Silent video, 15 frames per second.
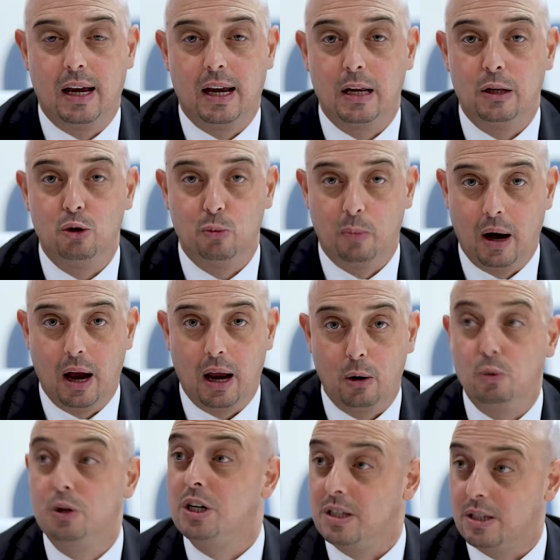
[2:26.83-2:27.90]
in Dubai,
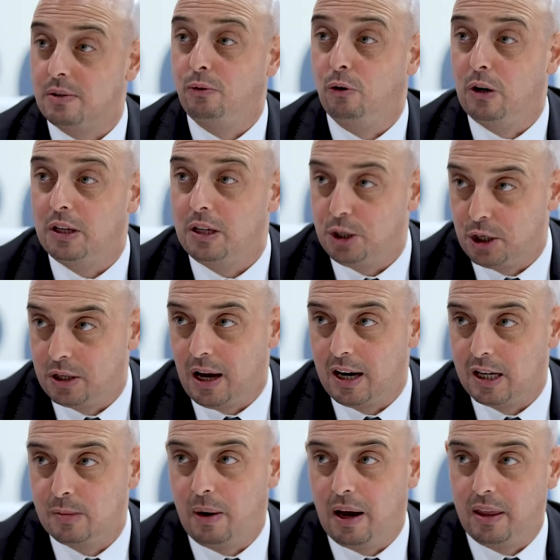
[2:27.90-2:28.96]
which is fully
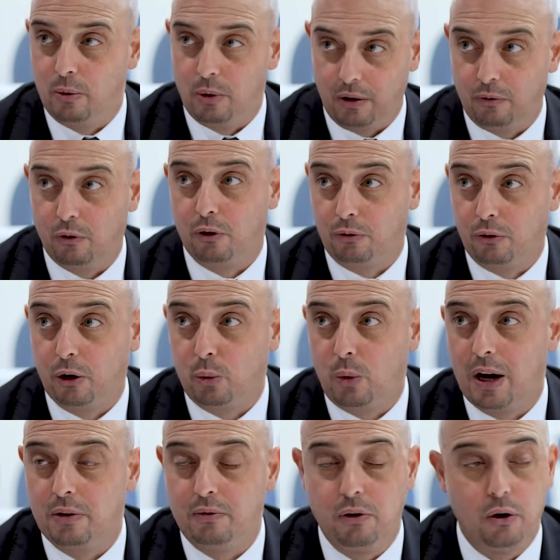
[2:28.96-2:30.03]
digitized, by the way, for
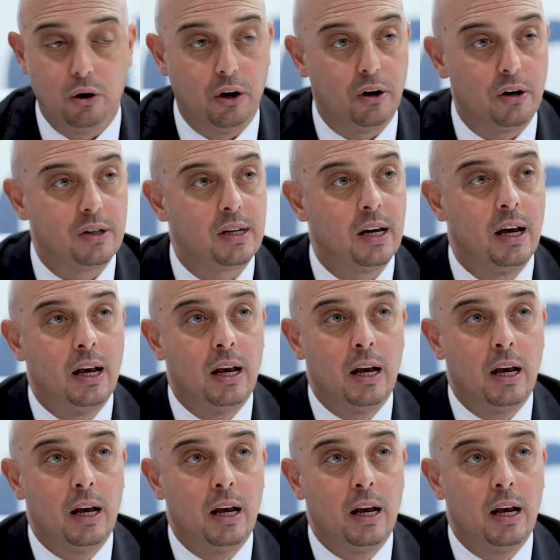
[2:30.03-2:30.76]
quite a few years.